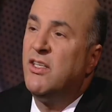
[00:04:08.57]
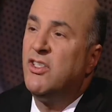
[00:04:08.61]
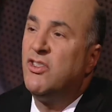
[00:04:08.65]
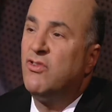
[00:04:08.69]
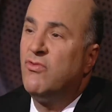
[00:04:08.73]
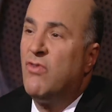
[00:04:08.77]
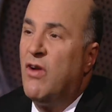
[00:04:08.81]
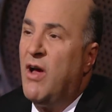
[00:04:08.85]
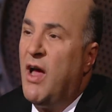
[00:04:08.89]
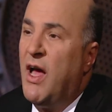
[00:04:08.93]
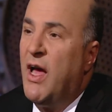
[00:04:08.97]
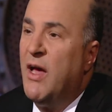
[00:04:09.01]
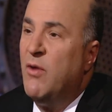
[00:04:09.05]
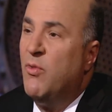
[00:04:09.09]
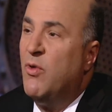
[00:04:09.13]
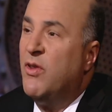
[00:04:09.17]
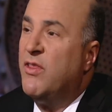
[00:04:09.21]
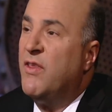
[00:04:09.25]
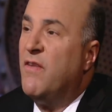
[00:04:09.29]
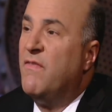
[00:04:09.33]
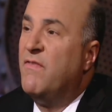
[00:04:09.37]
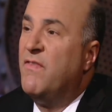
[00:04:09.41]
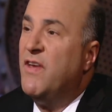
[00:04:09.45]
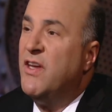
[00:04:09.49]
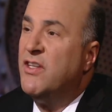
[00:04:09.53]
it dry with
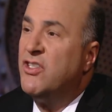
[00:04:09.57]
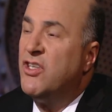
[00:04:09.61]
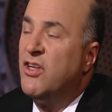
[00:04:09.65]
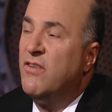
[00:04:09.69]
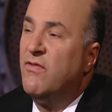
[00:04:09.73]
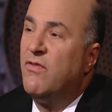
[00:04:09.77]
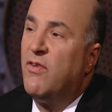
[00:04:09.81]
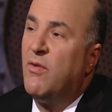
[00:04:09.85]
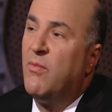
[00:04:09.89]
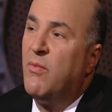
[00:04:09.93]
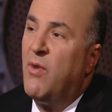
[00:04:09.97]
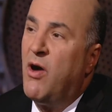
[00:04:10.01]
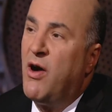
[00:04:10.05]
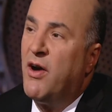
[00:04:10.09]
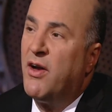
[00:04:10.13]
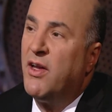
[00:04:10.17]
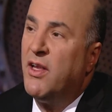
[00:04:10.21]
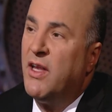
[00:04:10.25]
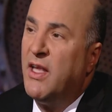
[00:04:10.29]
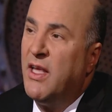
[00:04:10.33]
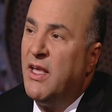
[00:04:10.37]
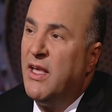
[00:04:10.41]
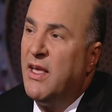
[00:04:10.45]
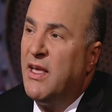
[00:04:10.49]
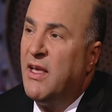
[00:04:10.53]
a vision for
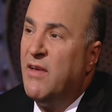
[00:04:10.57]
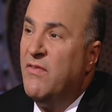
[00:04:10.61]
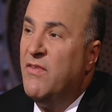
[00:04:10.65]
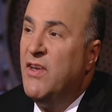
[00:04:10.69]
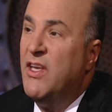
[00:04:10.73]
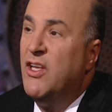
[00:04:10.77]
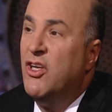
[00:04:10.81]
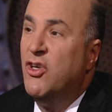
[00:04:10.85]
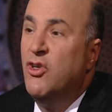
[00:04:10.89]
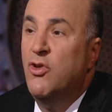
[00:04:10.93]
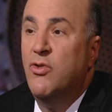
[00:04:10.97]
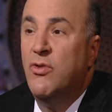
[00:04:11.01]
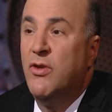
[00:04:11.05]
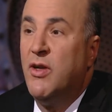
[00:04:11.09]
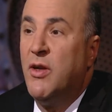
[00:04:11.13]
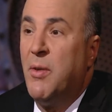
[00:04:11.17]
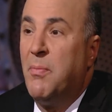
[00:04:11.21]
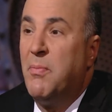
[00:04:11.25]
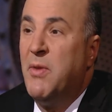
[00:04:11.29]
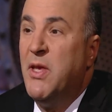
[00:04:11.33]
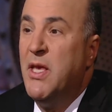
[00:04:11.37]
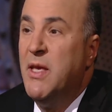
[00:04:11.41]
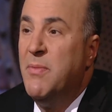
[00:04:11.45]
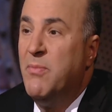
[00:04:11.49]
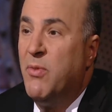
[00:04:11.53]
marketing Cavena Nuda to
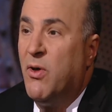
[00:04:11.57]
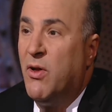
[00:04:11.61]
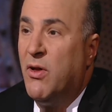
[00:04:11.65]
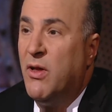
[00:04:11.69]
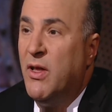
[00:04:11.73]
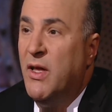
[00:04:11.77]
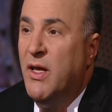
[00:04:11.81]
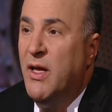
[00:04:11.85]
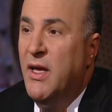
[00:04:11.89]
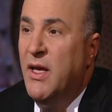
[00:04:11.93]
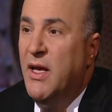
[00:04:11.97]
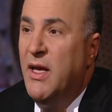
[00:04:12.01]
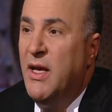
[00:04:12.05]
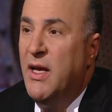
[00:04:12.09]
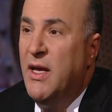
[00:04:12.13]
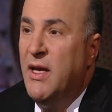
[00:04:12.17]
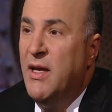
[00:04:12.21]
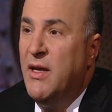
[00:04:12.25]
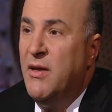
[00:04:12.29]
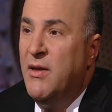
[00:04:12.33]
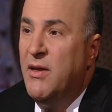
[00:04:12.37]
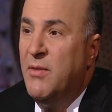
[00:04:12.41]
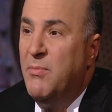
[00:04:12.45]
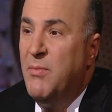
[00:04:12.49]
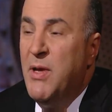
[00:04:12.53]
people.
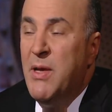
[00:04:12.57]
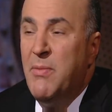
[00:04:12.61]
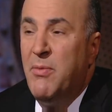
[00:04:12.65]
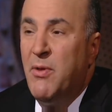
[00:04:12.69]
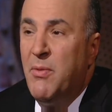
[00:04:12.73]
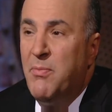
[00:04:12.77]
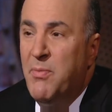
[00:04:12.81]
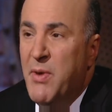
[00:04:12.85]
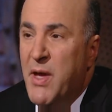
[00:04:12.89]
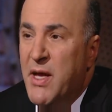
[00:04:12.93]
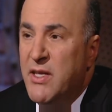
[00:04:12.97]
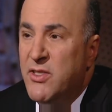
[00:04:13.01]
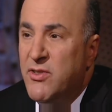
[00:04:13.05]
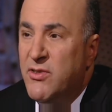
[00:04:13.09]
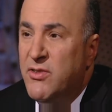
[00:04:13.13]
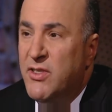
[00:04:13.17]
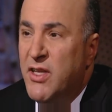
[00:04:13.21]
People and pigs are